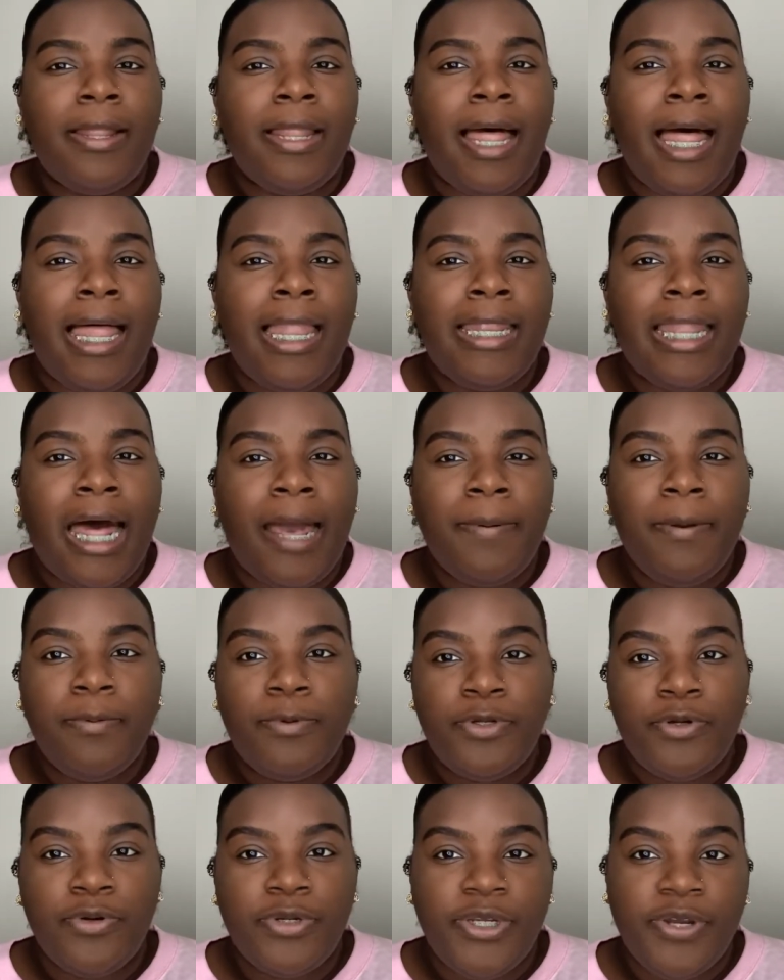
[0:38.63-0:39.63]
A lot of people
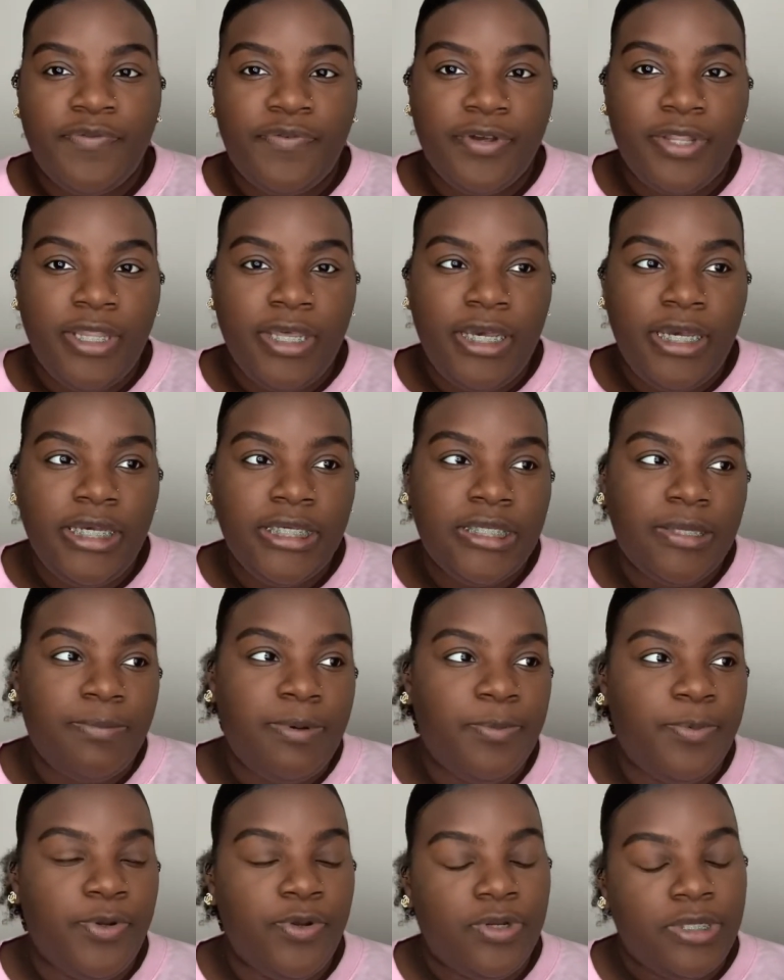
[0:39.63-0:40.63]
do it differently. Some
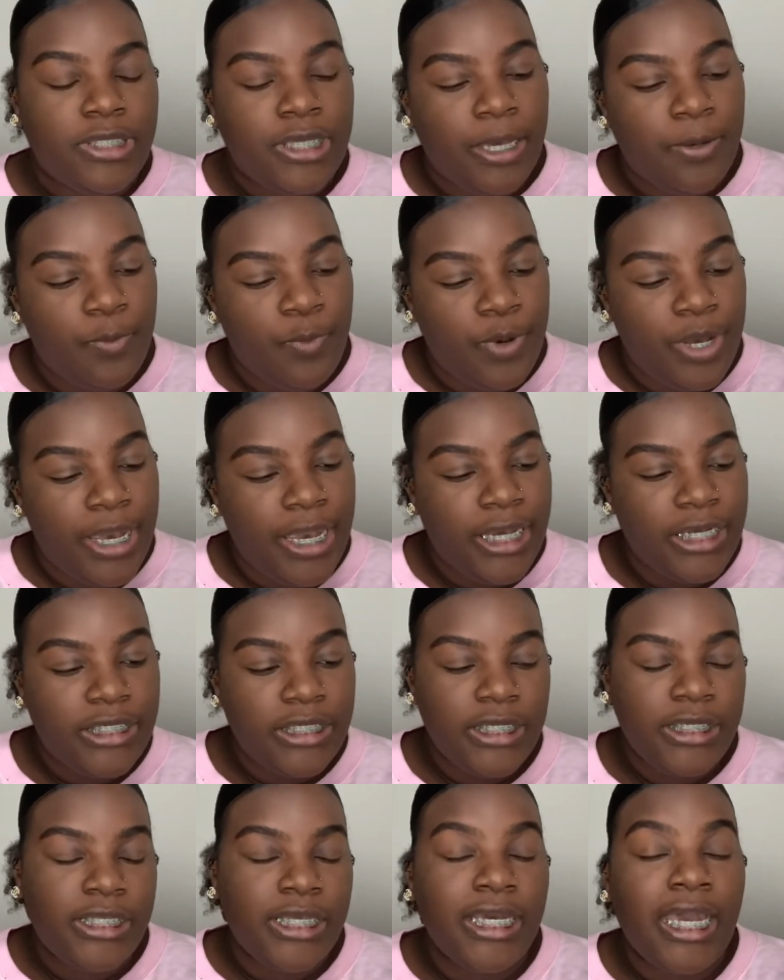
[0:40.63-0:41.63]
people do it the same way.
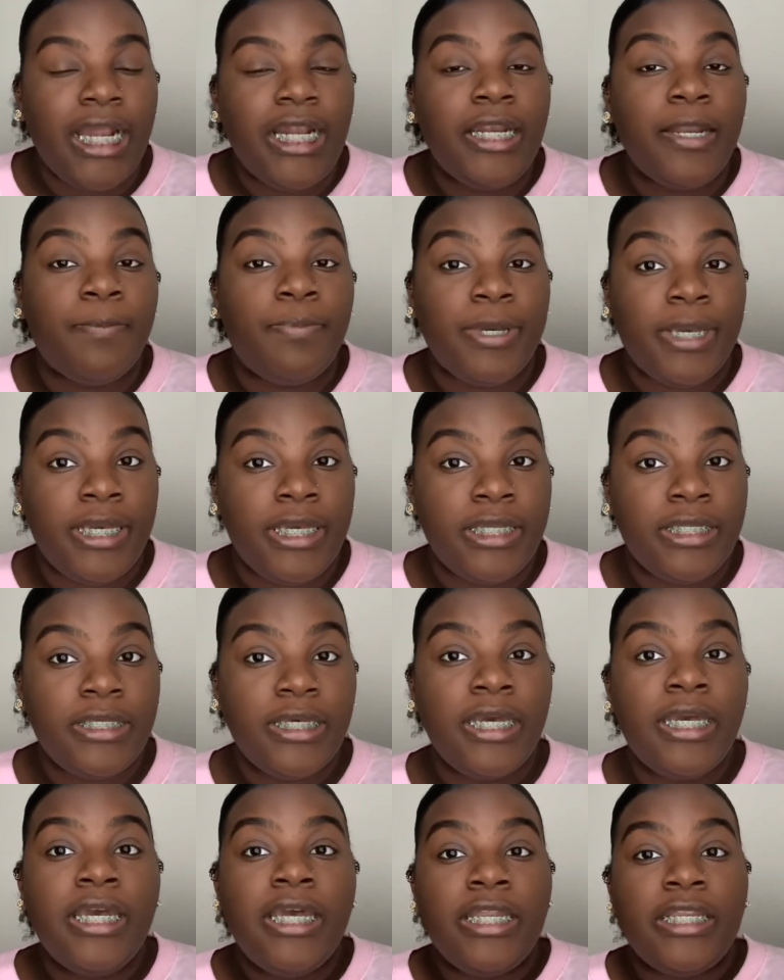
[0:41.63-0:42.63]
It kind of depends.
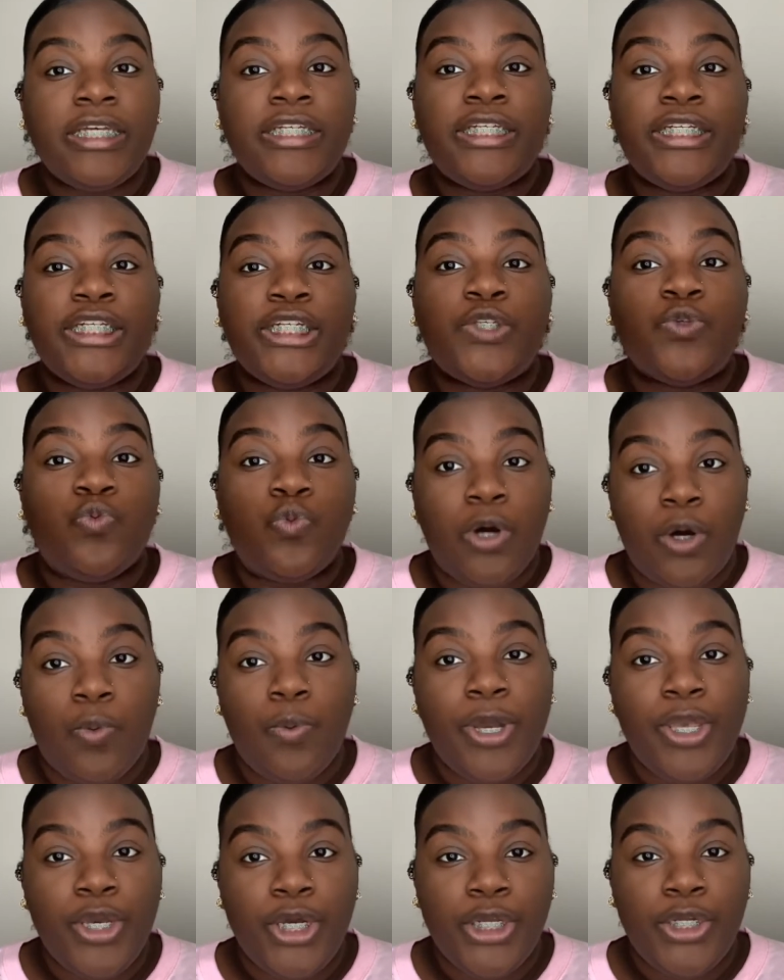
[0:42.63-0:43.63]
This is just one
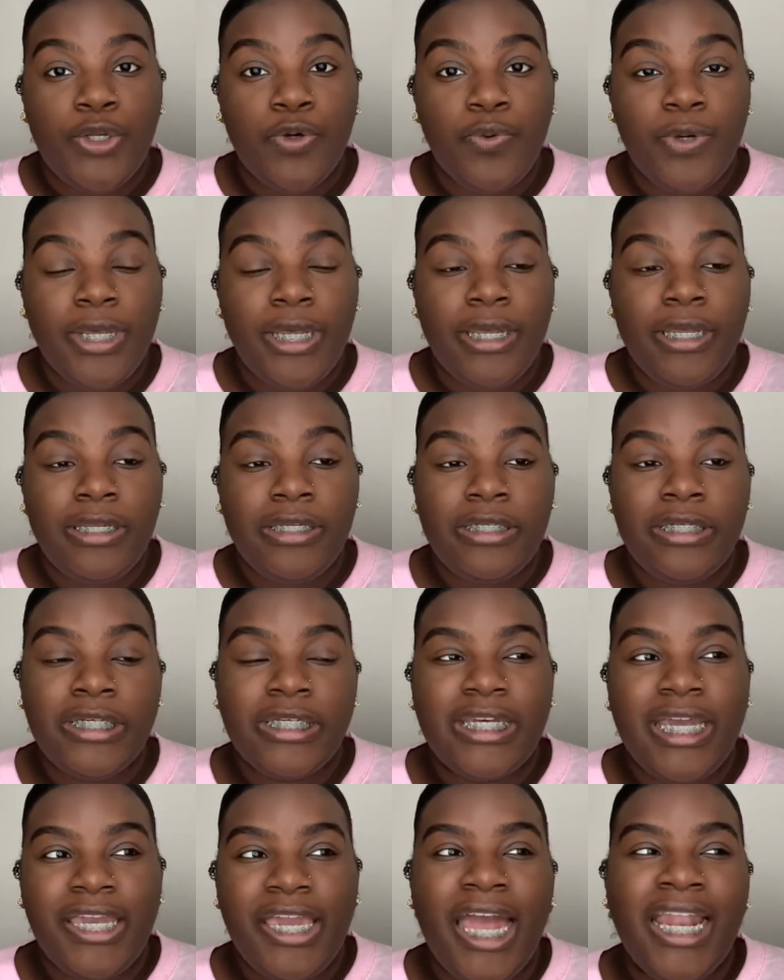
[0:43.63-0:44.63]
way you could do it. You
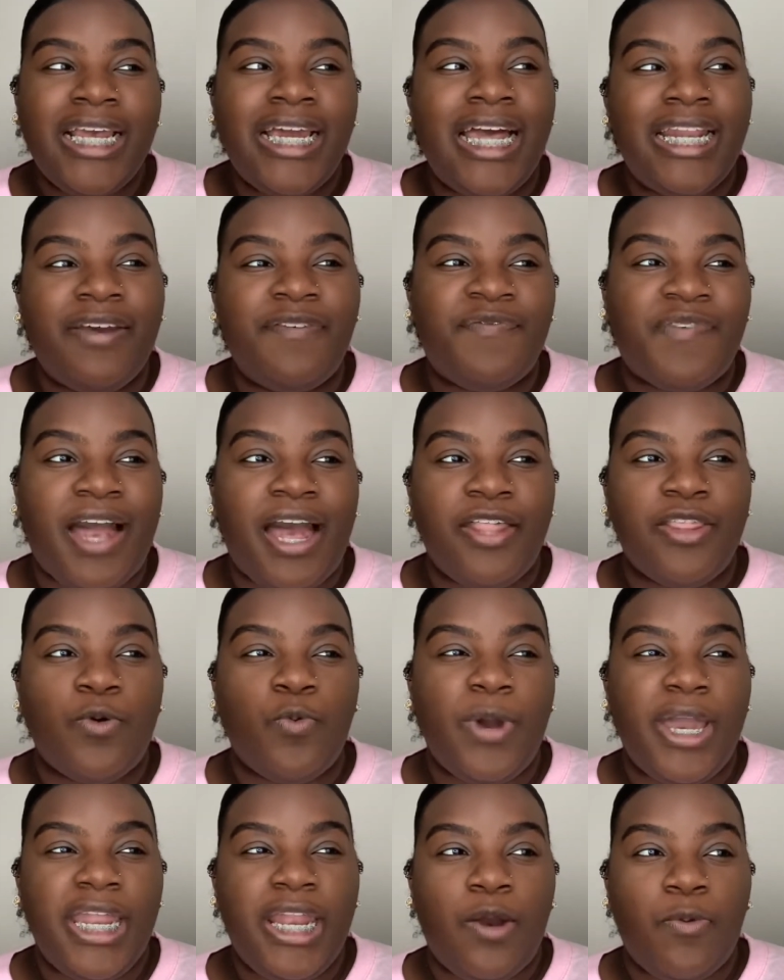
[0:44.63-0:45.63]
got to kind of find the
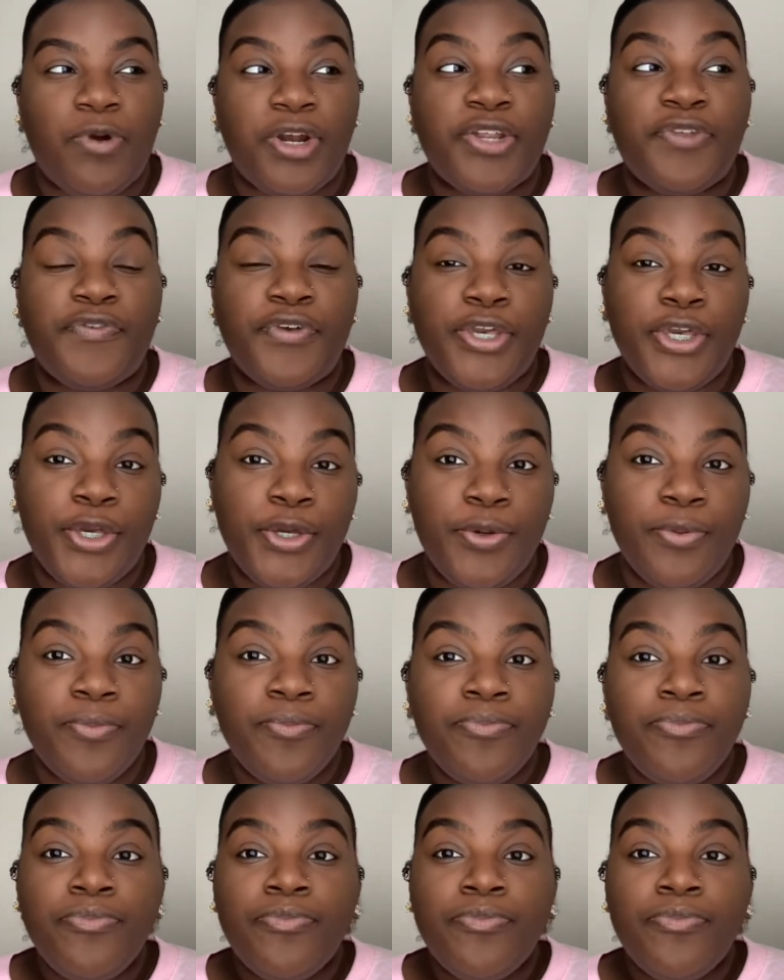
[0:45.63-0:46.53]
way that works for you.